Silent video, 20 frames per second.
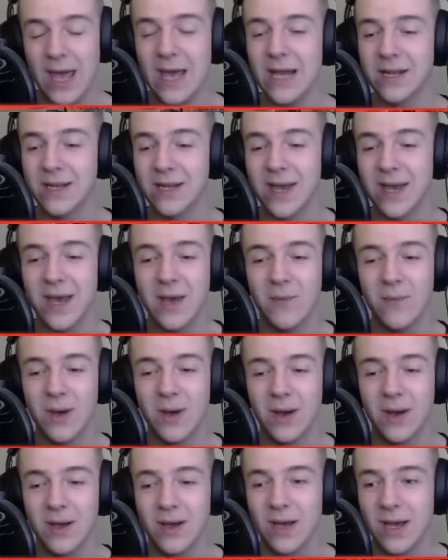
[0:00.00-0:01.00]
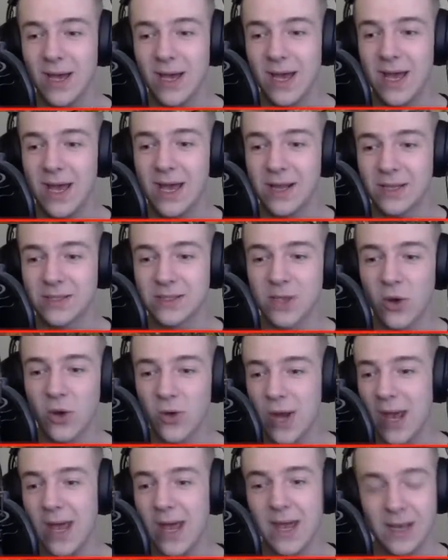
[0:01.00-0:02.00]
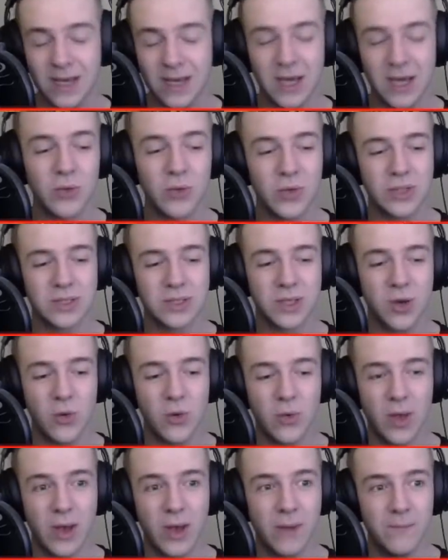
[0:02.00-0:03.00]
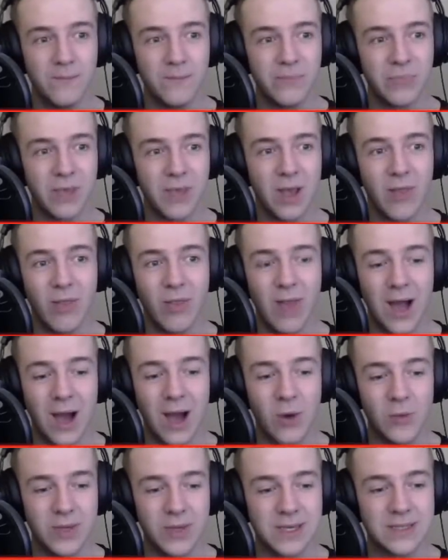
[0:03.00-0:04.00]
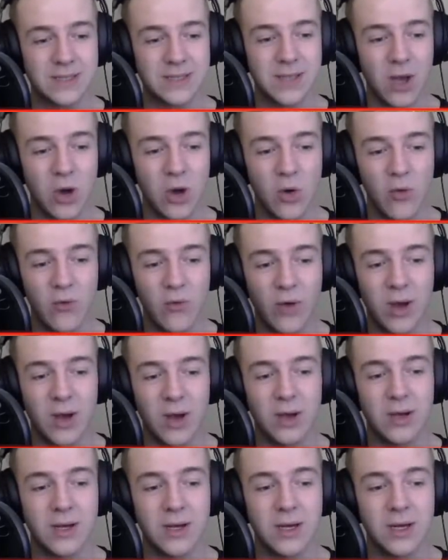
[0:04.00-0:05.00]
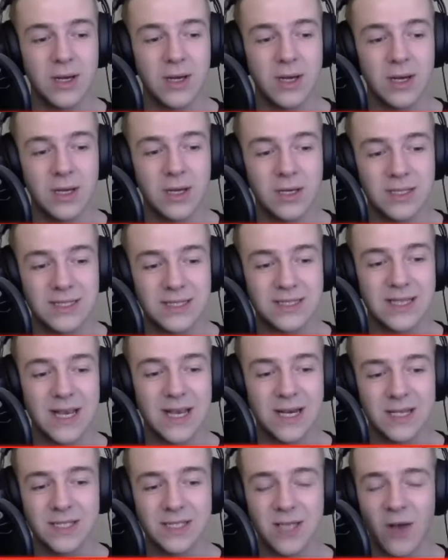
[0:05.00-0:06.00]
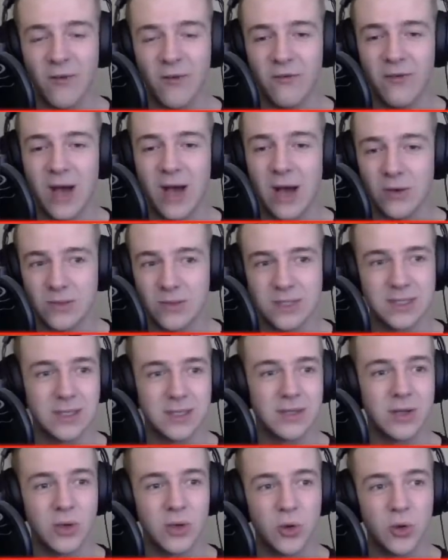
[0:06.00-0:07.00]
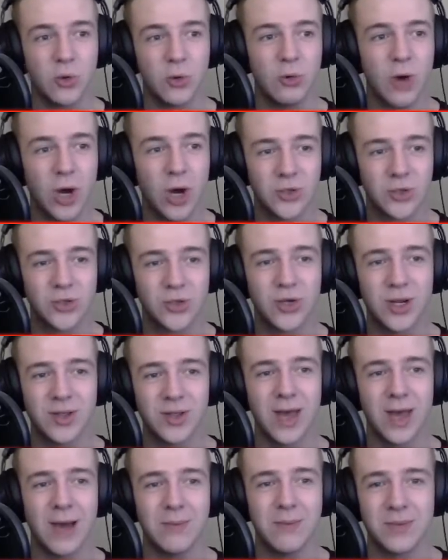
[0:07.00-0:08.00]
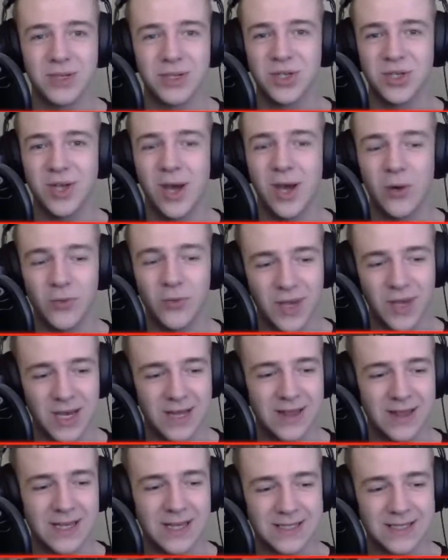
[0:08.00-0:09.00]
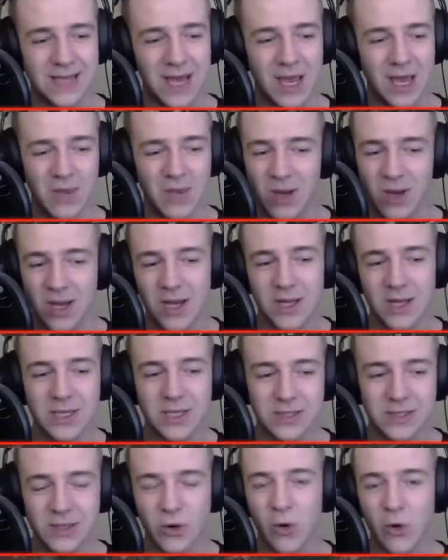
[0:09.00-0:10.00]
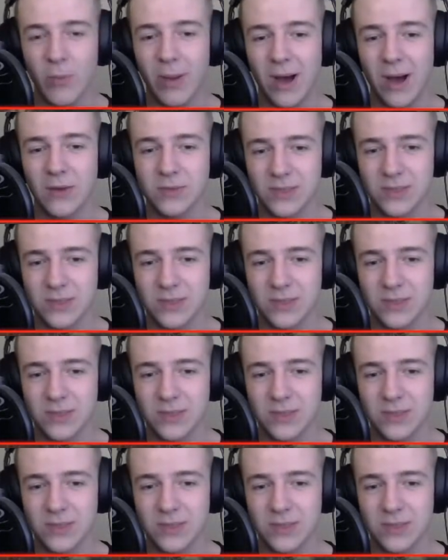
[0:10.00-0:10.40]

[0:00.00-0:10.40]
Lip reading: him. It hit the Skoda. It killed the Skoda, and now he is over 6,200 damage dealt in this game. 0 bounced,